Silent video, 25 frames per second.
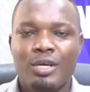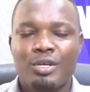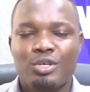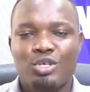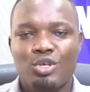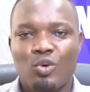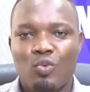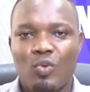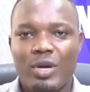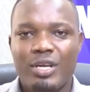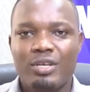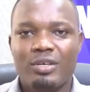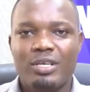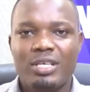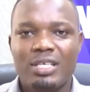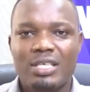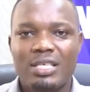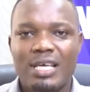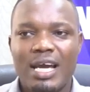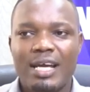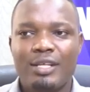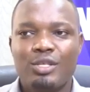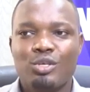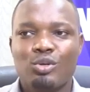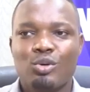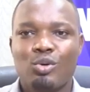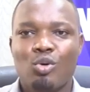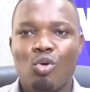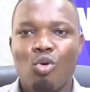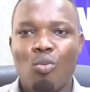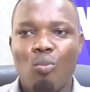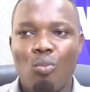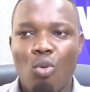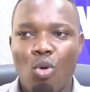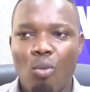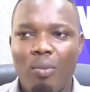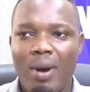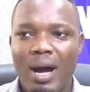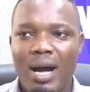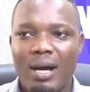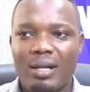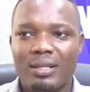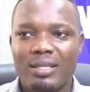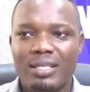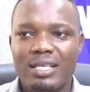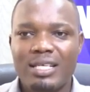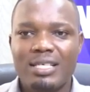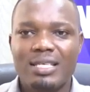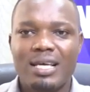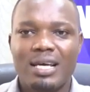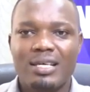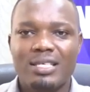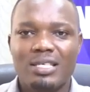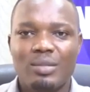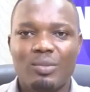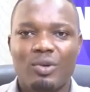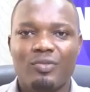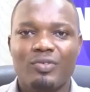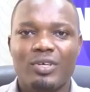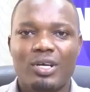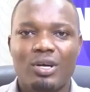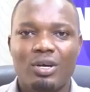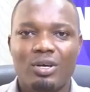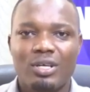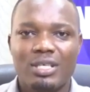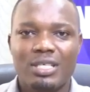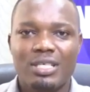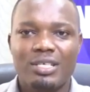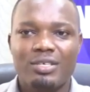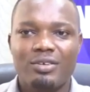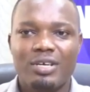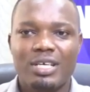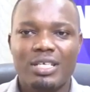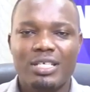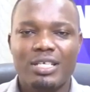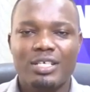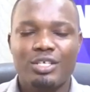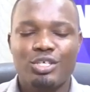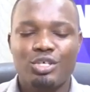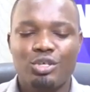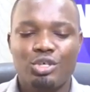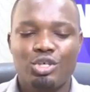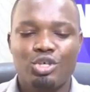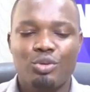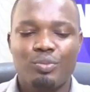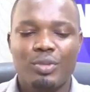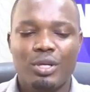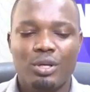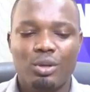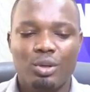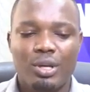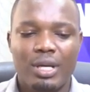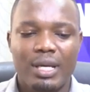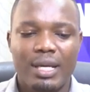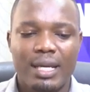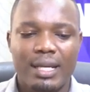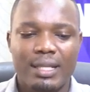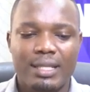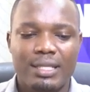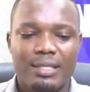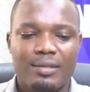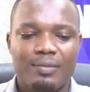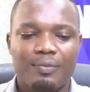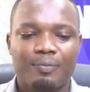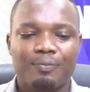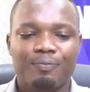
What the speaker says: So when you decide to go mobile, these are some of the considerations you should be looking at.